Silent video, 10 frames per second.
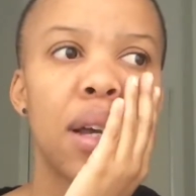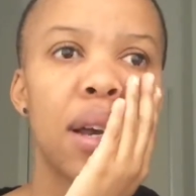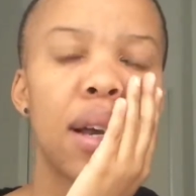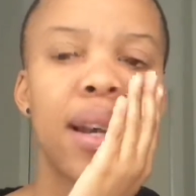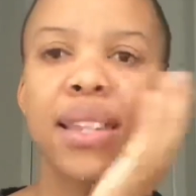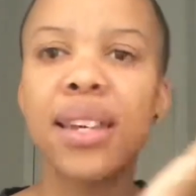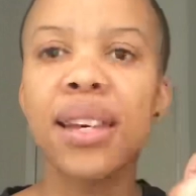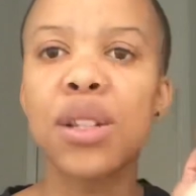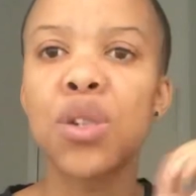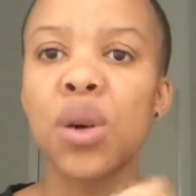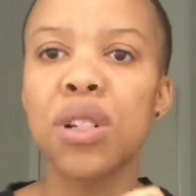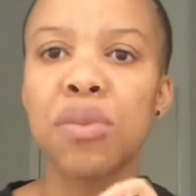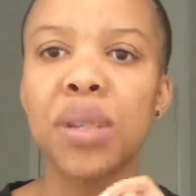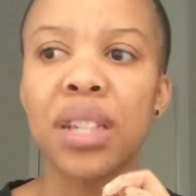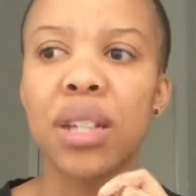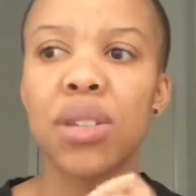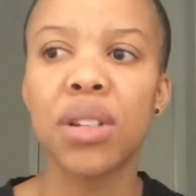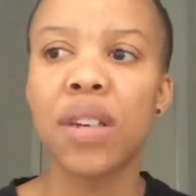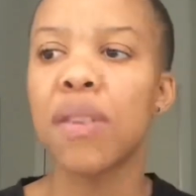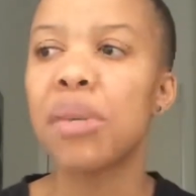And I think it taught me to
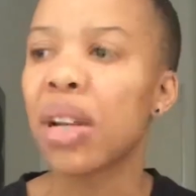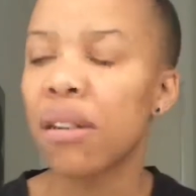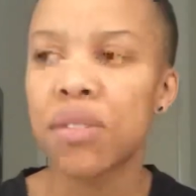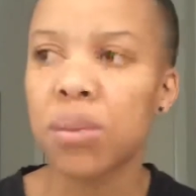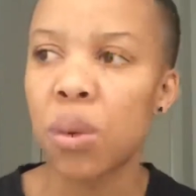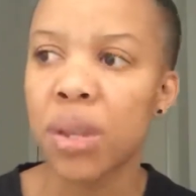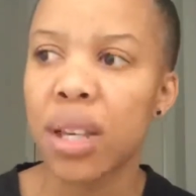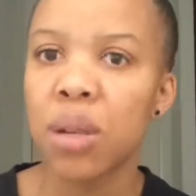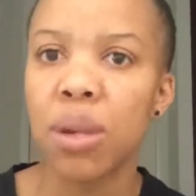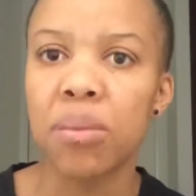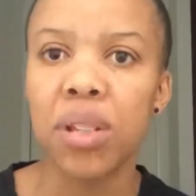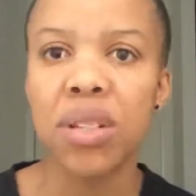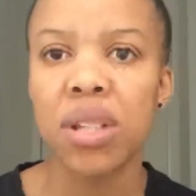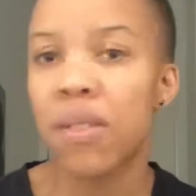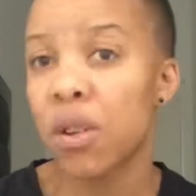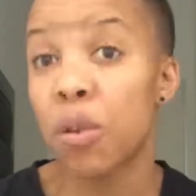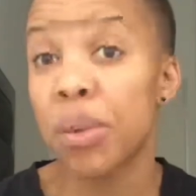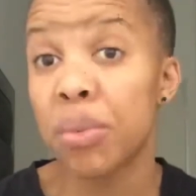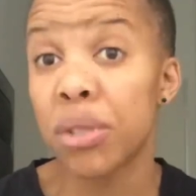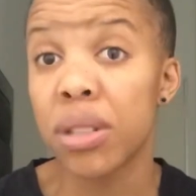never be comfortable with anyone because you never know
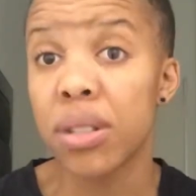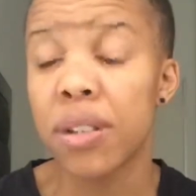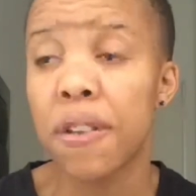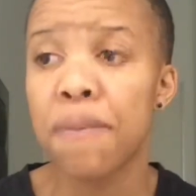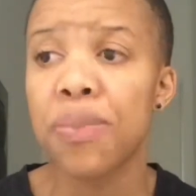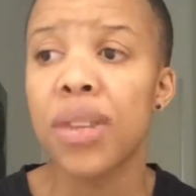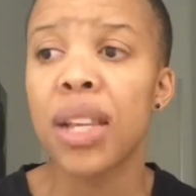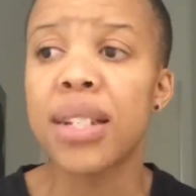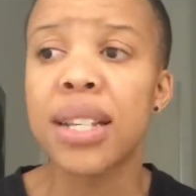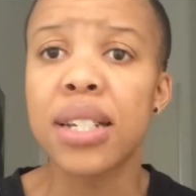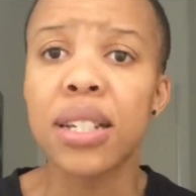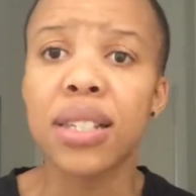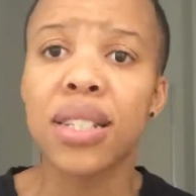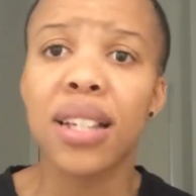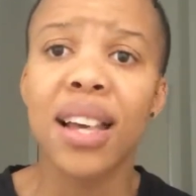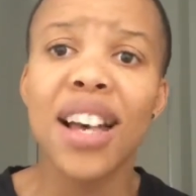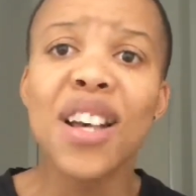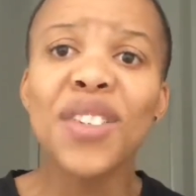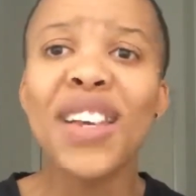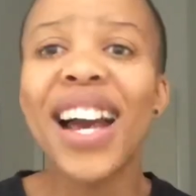people's intentions.
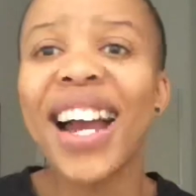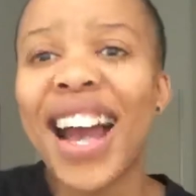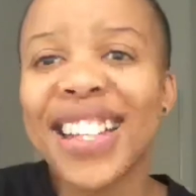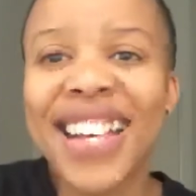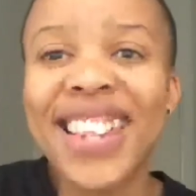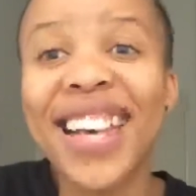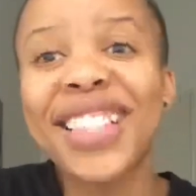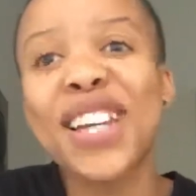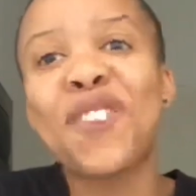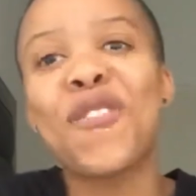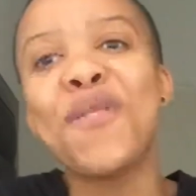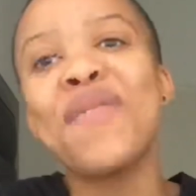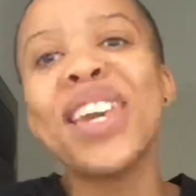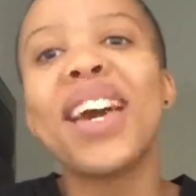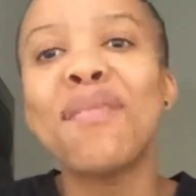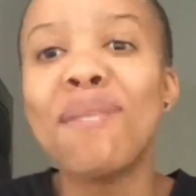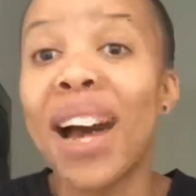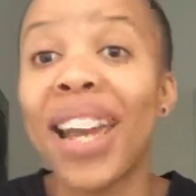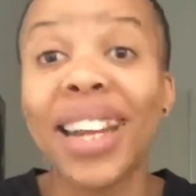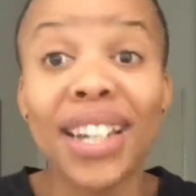So yeah, guys, that's it from me and
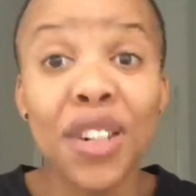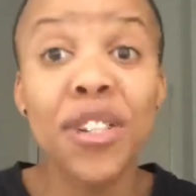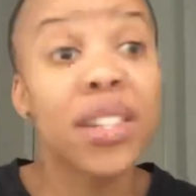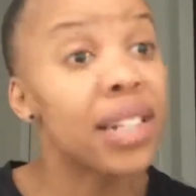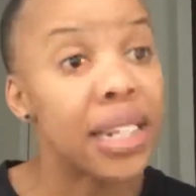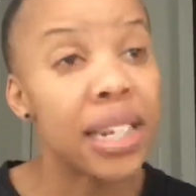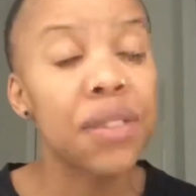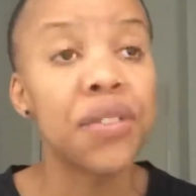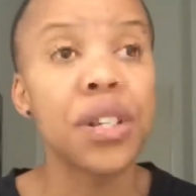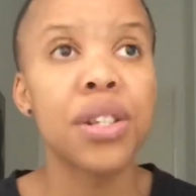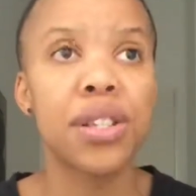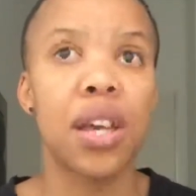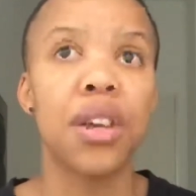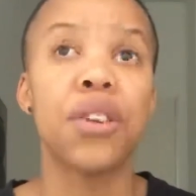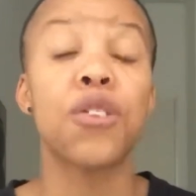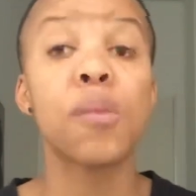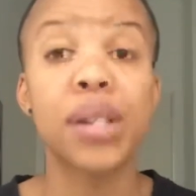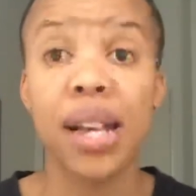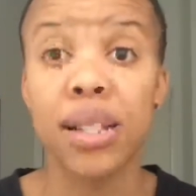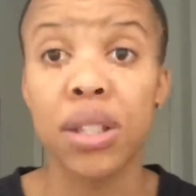my hilarious and yet very scary,
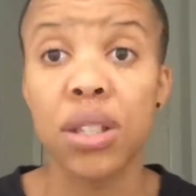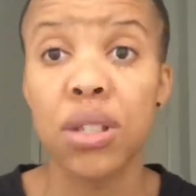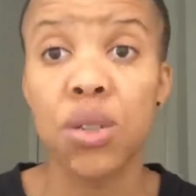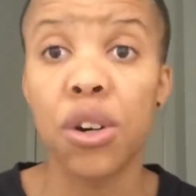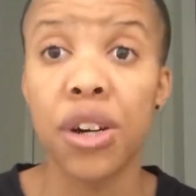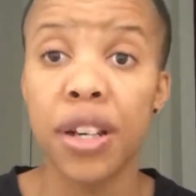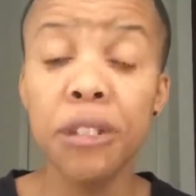traumatizing story.